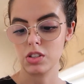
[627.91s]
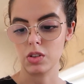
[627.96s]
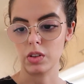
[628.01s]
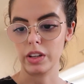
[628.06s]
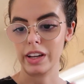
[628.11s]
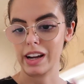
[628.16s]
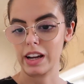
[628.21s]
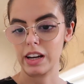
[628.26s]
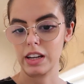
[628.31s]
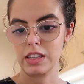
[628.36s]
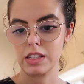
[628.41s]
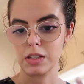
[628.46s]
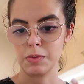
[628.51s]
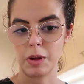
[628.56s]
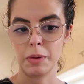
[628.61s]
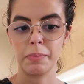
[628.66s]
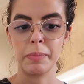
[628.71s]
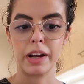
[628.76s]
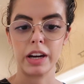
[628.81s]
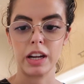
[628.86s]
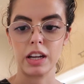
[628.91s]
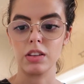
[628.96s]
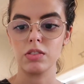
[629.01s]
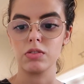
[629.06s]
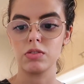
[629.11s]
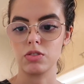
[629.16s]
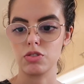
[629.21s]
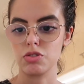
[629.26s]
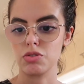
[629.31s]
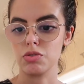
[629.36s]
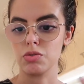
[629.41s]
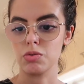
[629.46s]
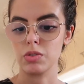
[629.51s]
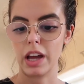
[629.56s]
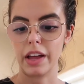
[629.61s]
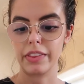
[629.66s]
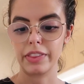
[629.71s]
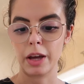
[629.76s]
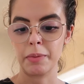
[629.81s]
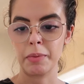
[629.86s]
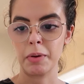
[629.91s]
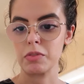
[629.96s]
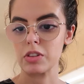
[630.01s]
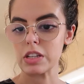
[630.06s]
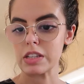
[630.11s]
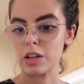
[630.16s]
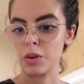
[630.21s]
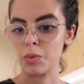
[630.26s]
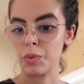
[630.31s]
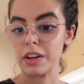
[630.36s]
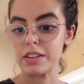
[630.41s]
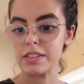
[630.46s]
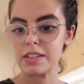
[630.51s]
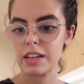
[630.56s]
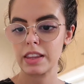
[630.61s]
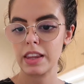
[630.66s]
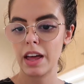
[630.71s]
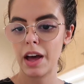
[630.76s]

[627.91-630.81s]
so like I didn't spend money to get them, I'm just like renting